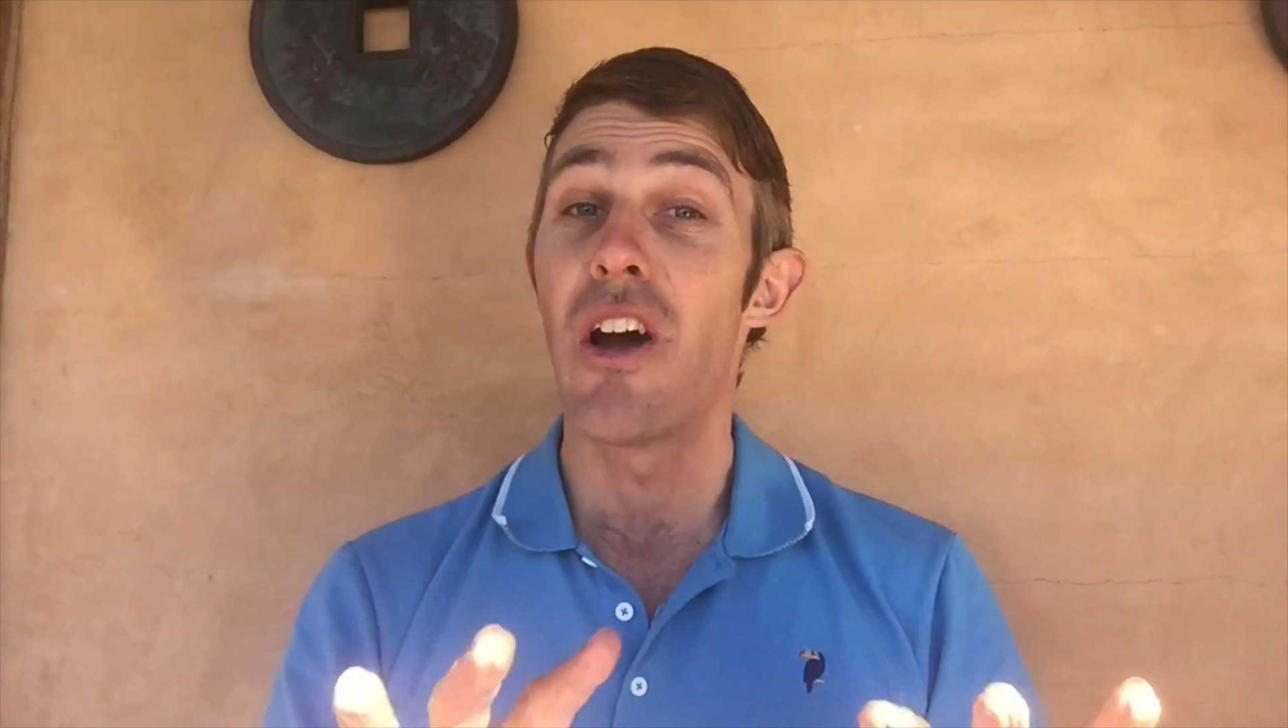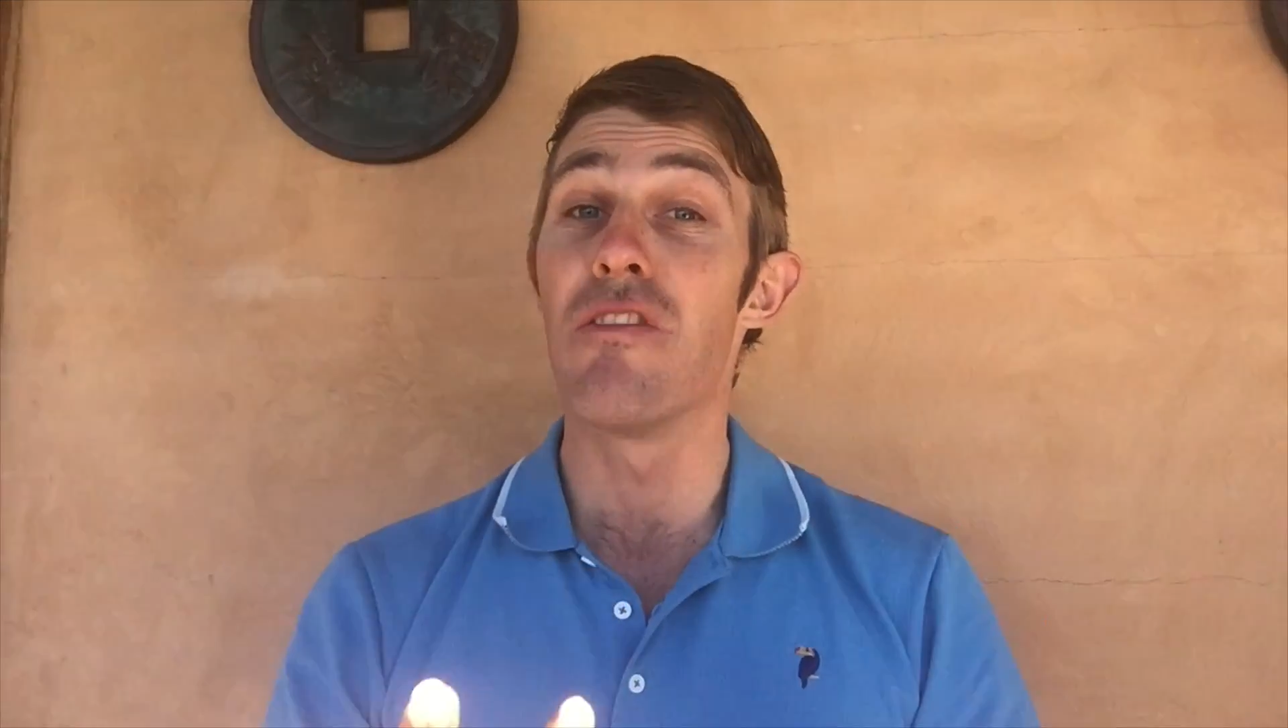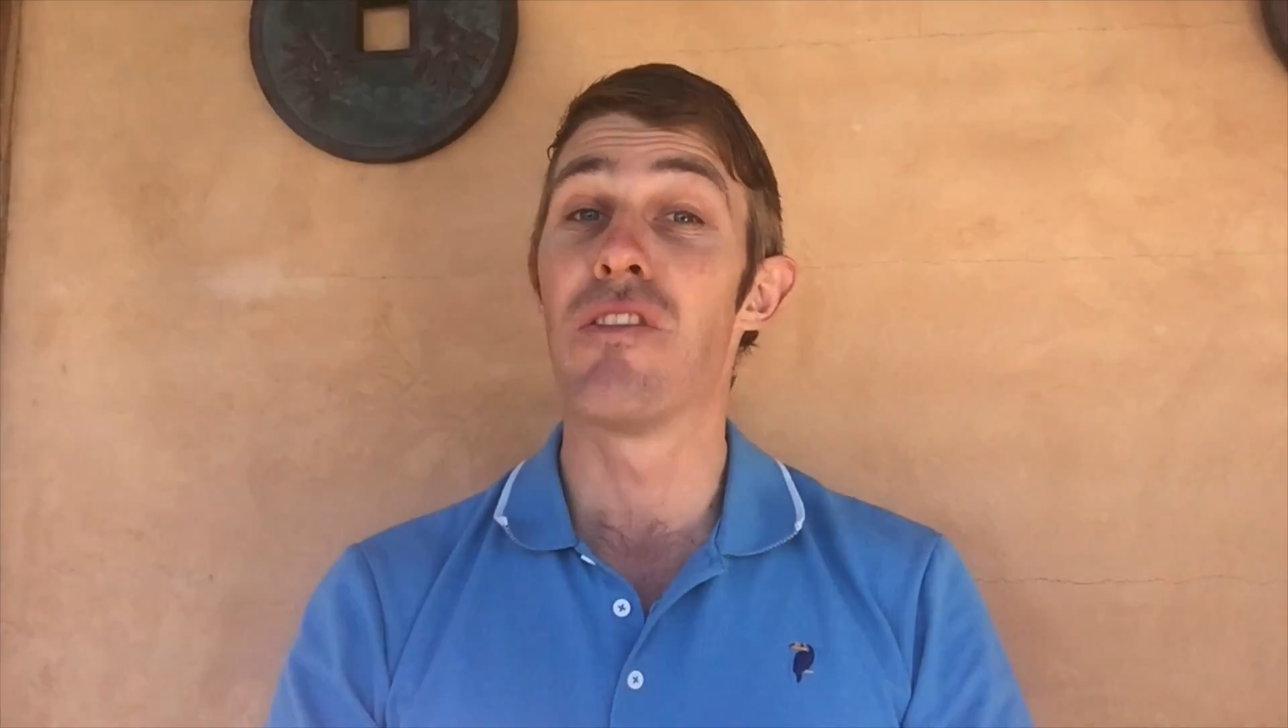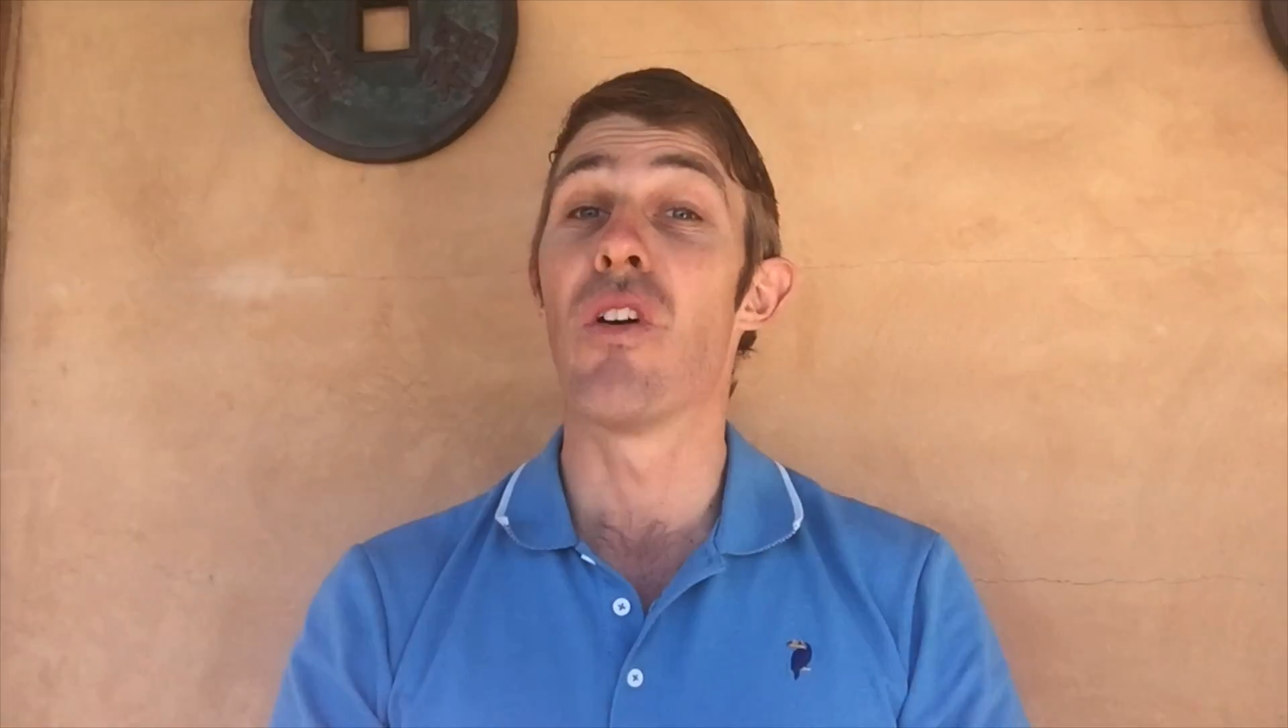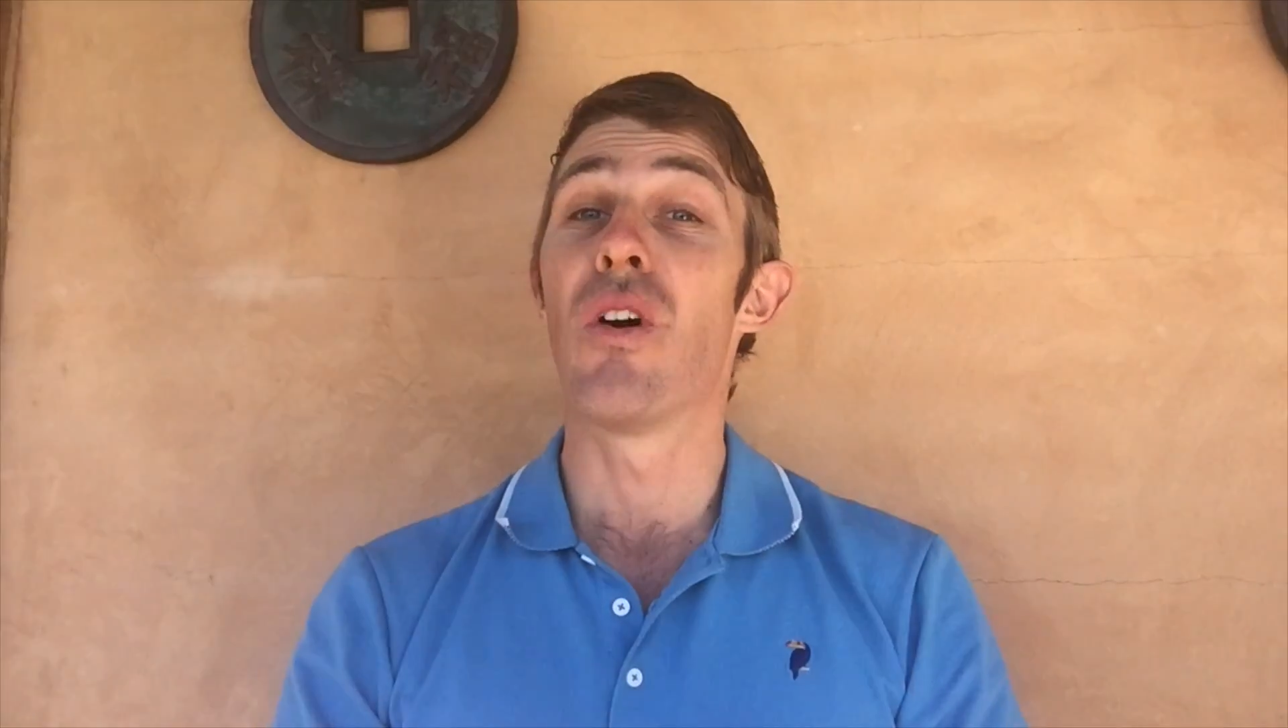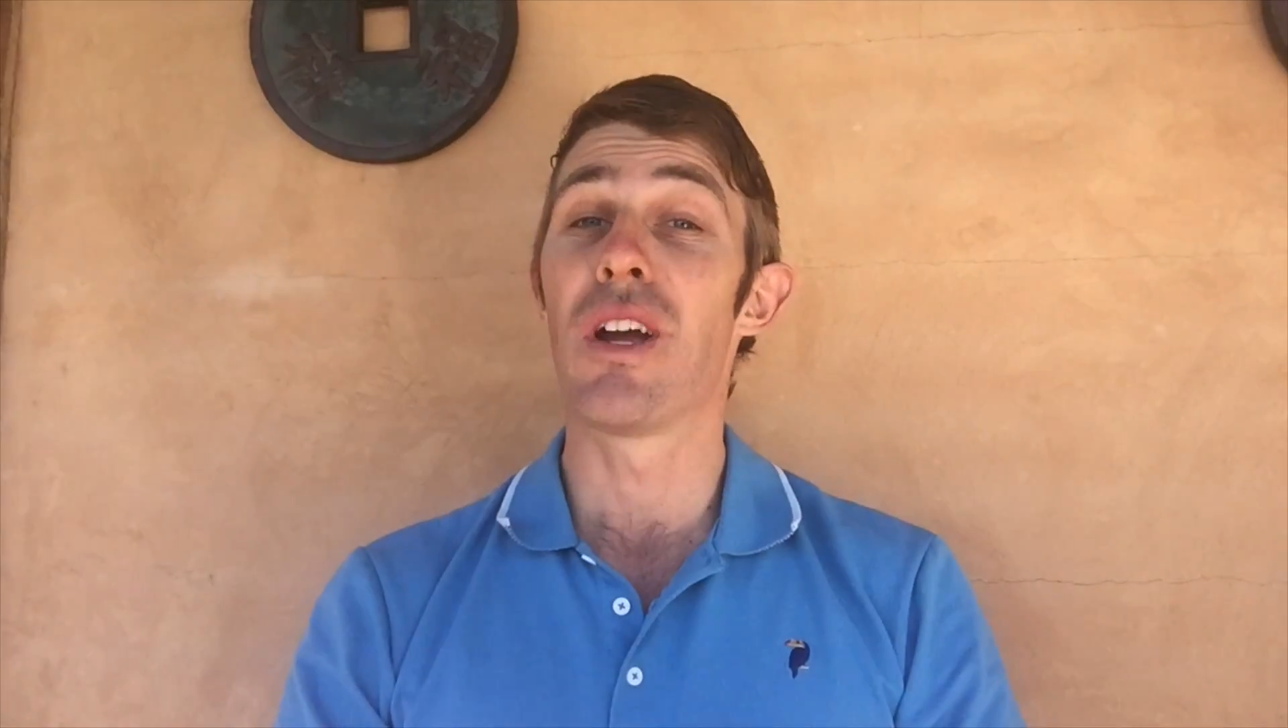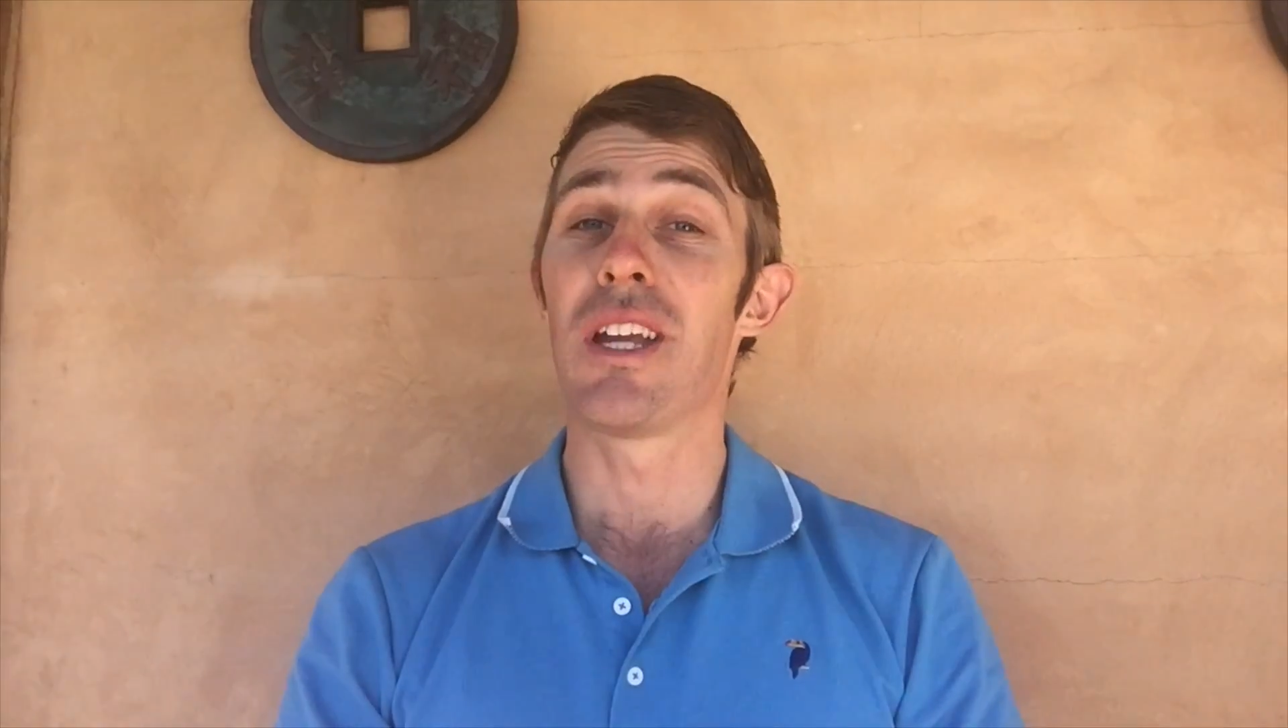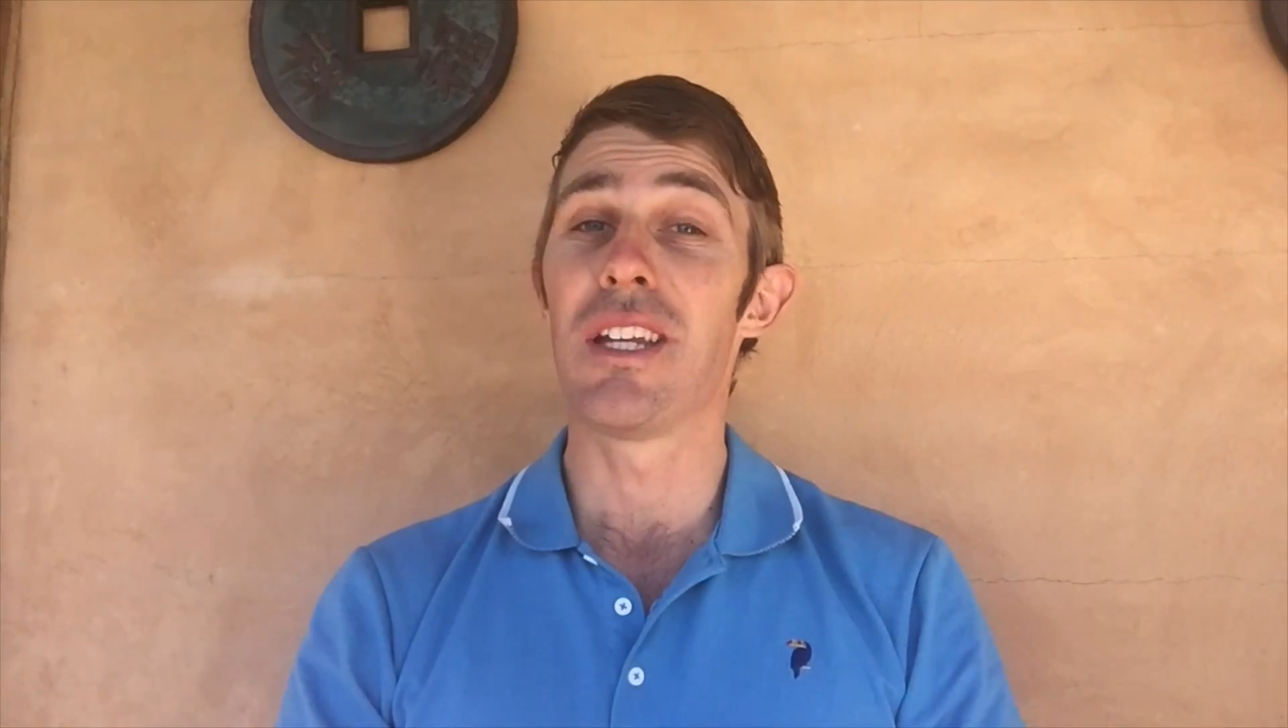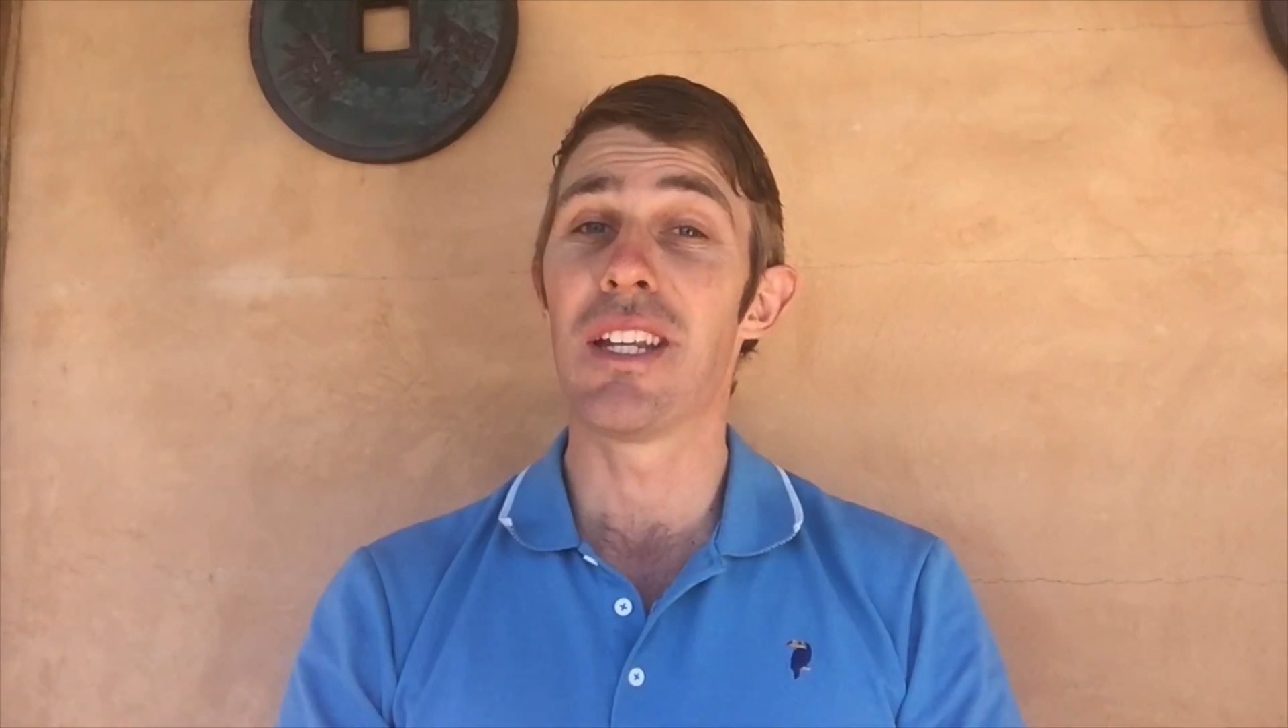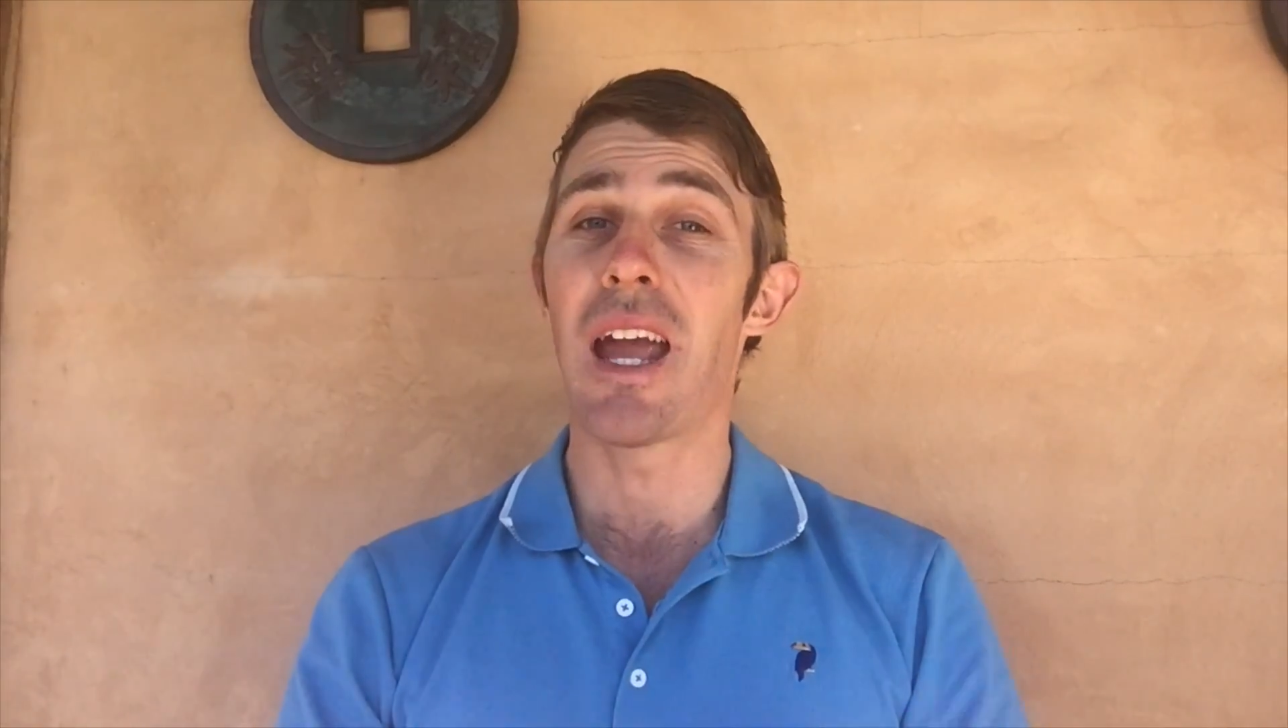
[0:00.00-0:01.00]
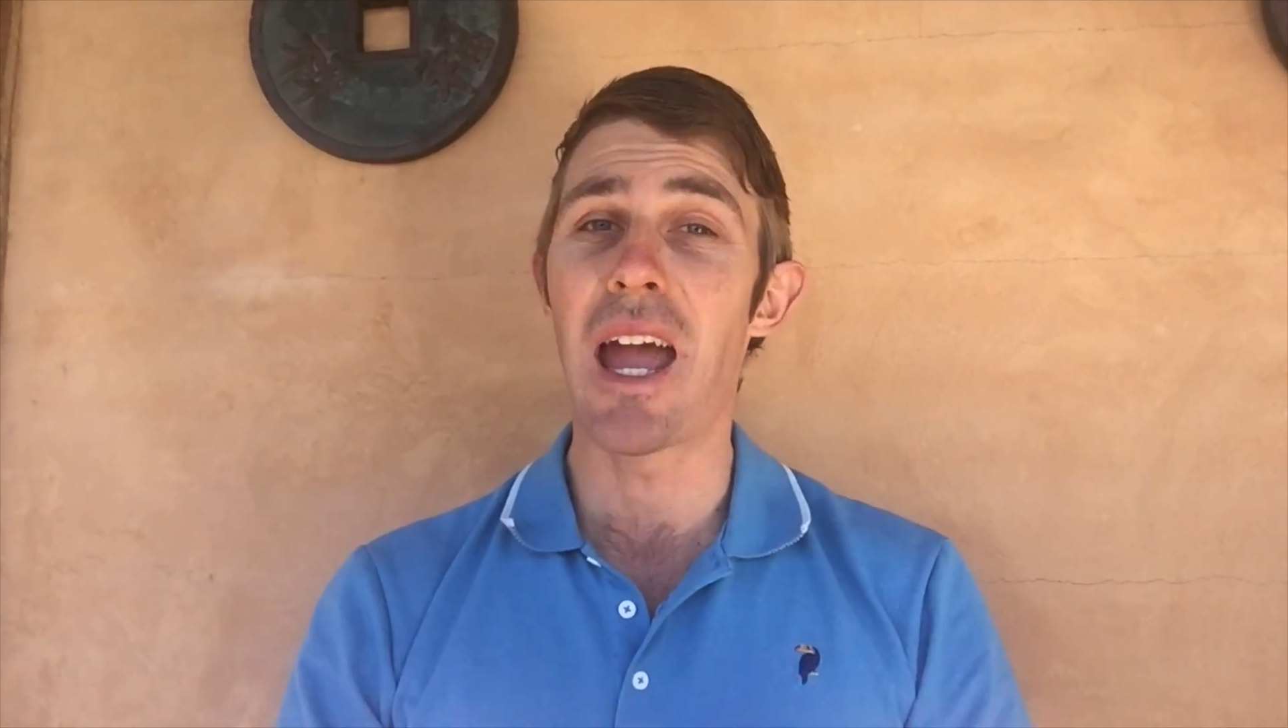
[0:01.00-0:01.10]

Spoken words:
avoid